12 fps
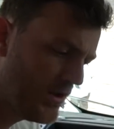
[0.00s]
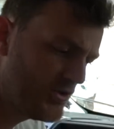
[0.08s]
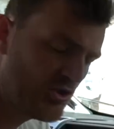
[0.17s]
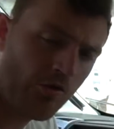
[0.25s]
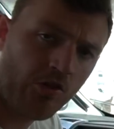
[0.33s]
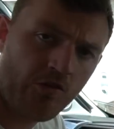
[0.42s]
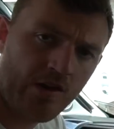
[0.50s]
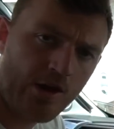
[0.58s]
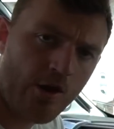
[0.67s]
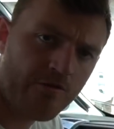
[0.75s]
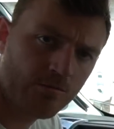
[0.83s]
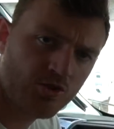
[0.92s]
John's
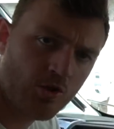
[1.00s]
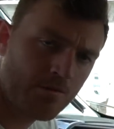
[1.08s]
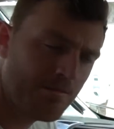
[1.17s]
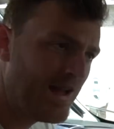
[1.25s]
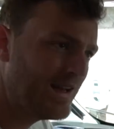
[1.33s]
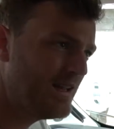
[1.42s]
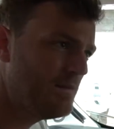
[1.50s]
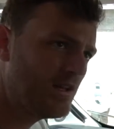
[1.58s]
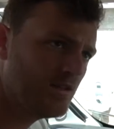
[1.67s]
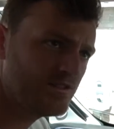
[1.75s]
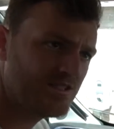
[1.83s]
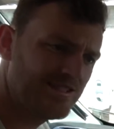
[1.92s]
video from John and Mandy,
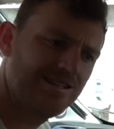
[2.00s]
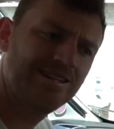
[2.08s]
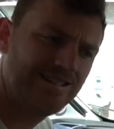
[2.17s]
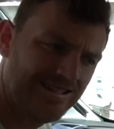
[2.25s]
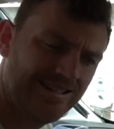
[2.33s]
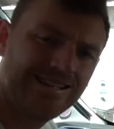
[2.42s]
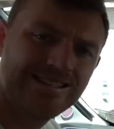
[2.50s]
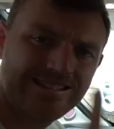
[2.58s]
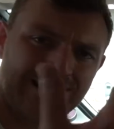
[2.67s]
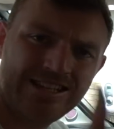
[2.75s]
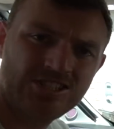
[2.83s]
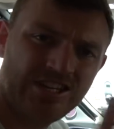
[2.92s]
because it's
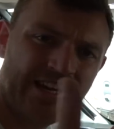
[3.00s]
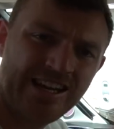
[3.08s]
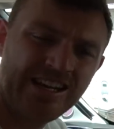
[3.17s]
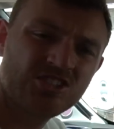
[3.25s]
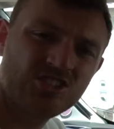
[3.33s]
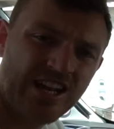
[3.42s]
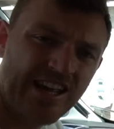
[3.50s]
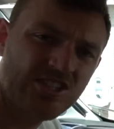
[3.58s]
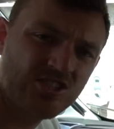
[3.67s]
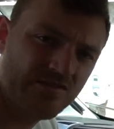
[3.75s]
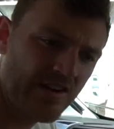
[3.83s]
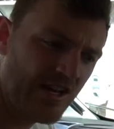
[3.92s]
actually an
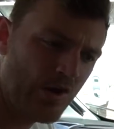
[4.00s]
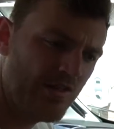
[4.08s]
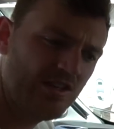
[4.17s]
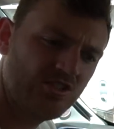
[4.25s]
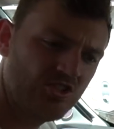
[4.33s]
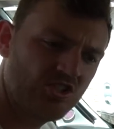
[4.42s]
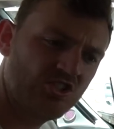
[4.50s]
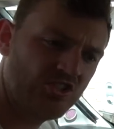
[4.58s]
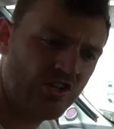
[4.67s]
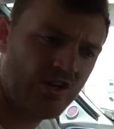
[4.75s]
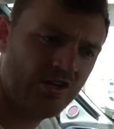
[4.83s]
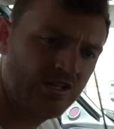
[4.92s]
installation video. This is just
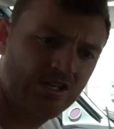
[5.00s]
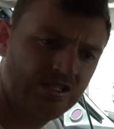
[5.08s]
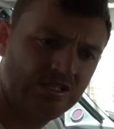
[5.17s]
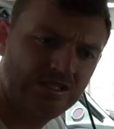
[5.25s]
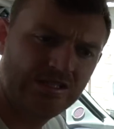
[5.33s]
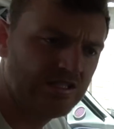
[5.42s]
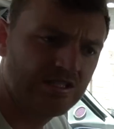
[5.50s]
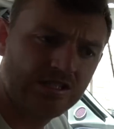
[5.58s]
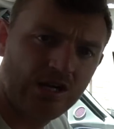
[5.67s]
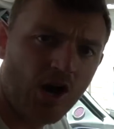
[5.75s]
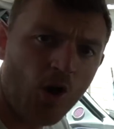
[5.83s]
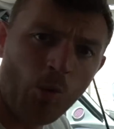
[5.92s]
a
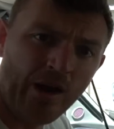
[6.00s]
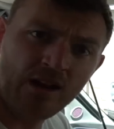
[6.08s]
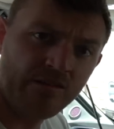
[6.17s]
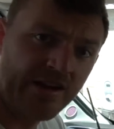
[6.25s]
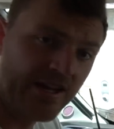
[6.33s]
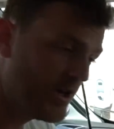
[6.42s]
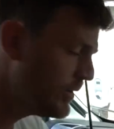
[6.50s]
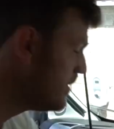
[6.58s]
will video,